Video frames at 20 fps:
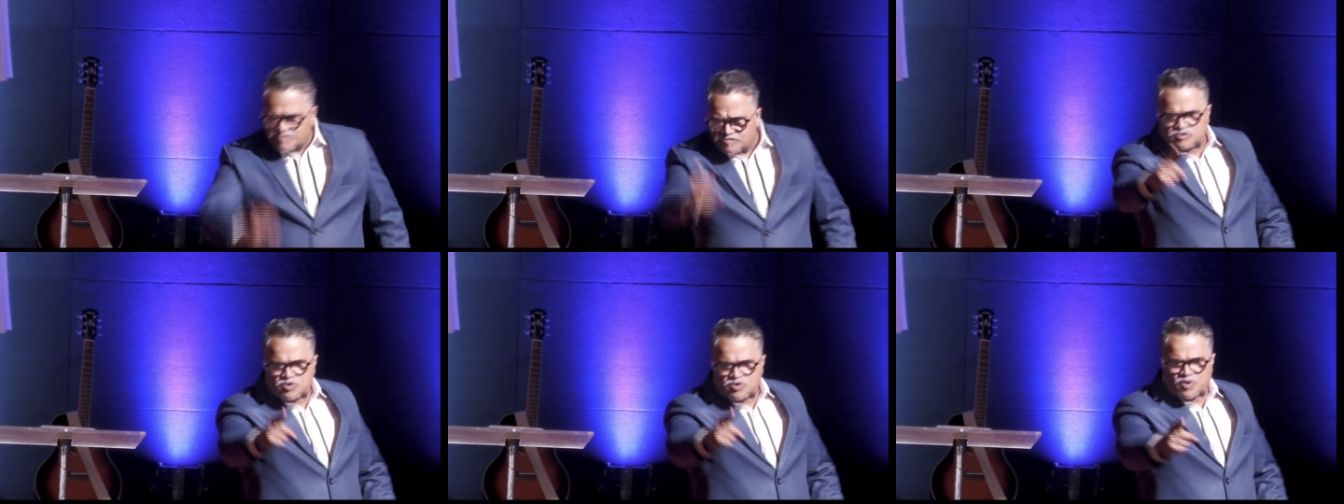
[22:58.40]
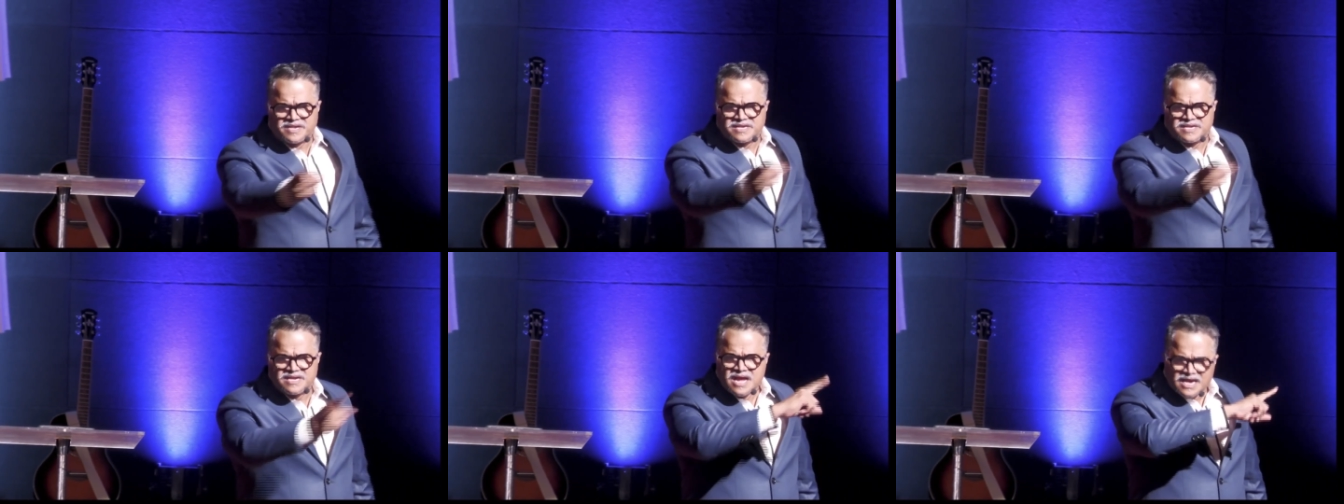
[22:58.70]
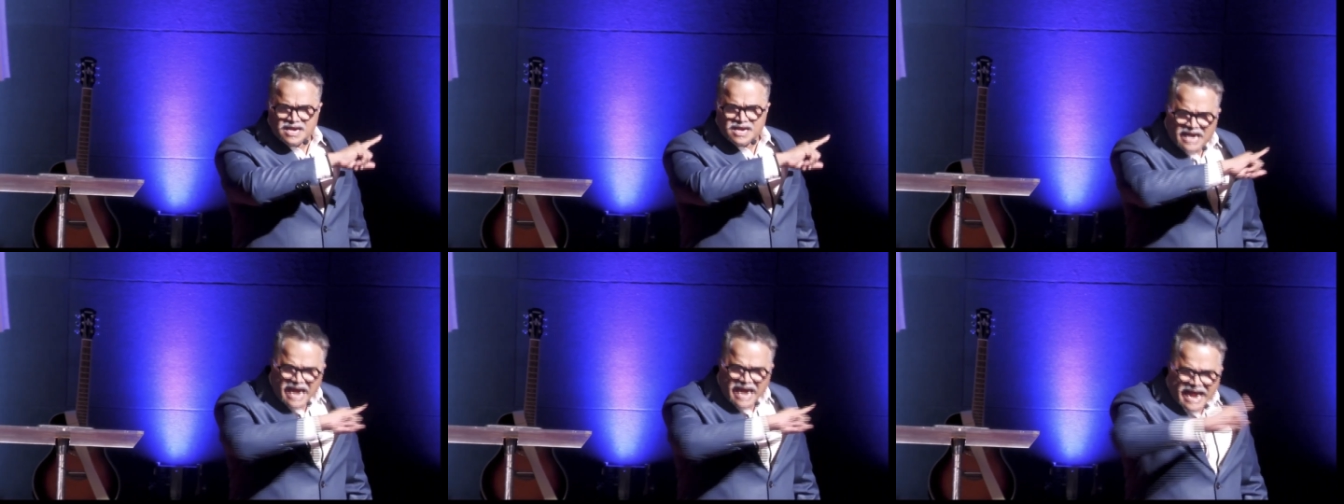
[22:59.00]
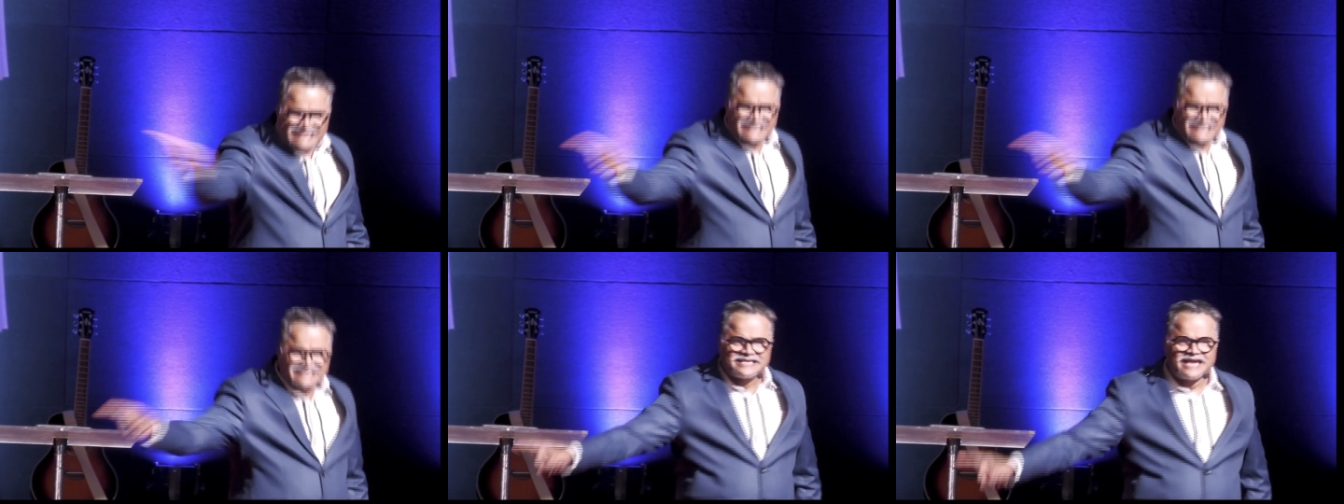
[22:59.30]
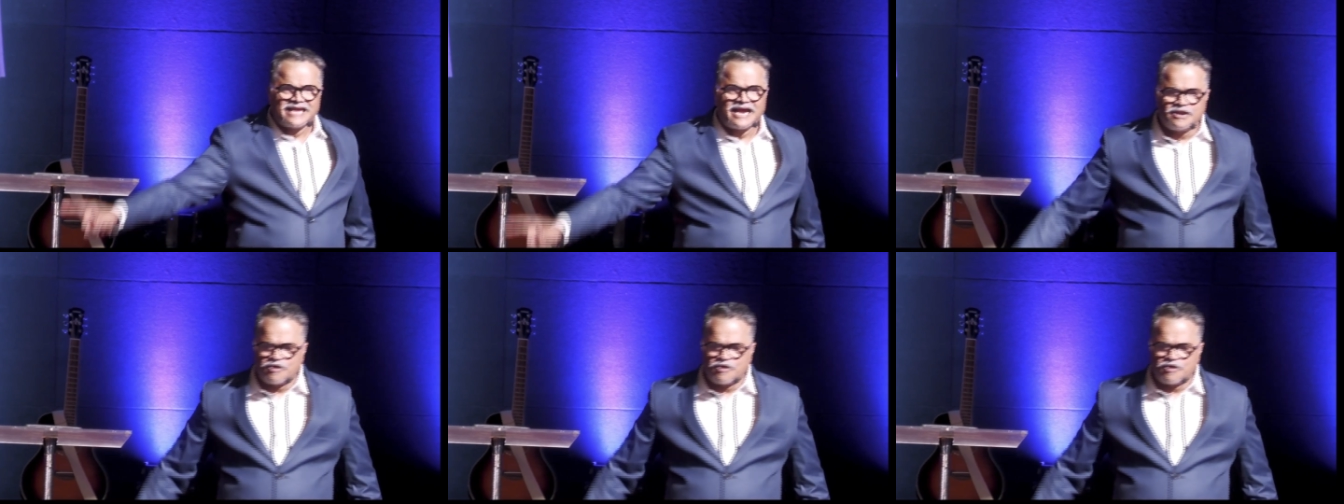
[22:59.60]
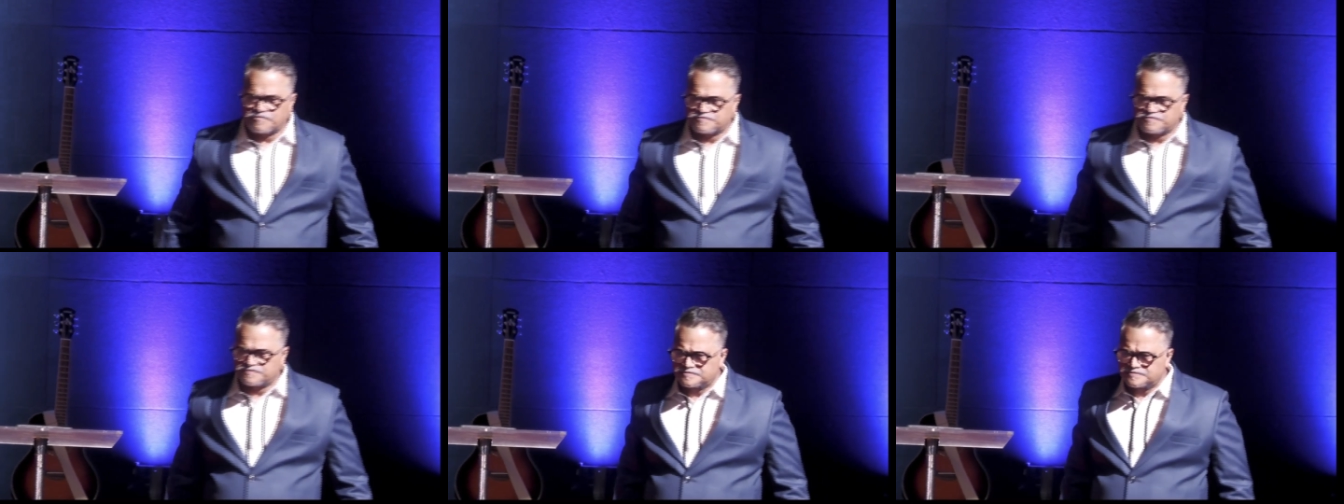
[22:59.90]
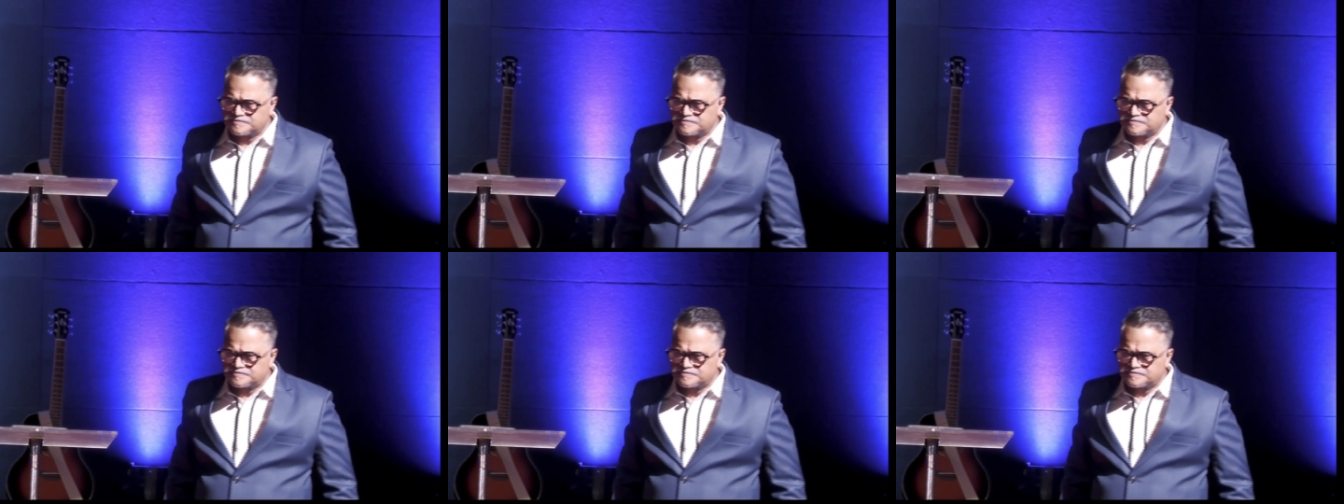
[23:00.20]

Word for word: will go and cut his head off.